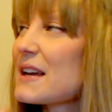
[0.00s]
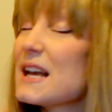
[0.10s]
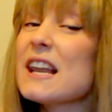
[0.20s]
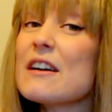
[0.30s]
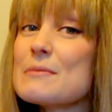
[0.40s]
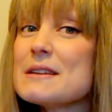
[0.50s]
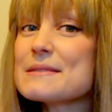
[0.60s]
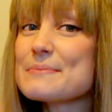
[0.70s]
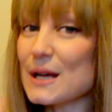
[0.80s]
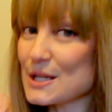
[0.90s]
I love me
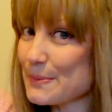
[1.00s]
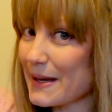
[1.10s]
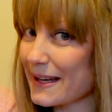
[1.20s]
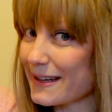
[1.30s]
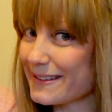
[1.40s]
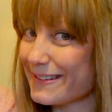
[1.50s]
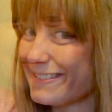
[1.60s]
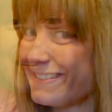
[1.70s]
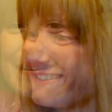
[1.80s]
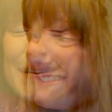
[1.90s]
some blush pink.
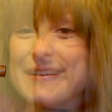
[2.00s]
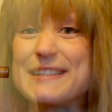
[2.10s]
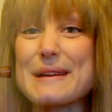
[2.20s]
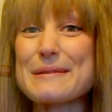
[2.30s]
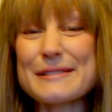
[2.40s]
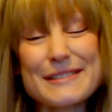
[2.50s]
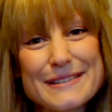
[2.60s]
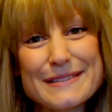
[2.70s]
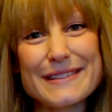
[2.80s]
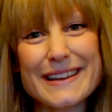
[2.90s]
So we're on
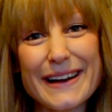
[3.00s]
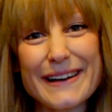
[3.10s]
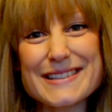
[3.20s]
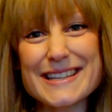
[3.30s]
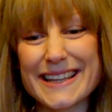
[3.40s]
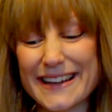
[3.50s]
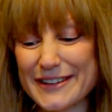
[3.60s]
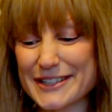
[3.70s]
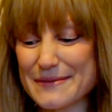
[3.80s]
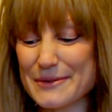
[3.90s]
to the last thing
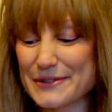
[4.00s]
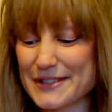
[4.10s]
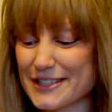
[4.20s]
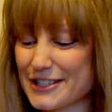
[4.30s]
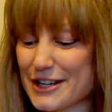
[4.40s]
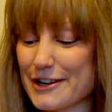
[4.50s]
which I wanted to show,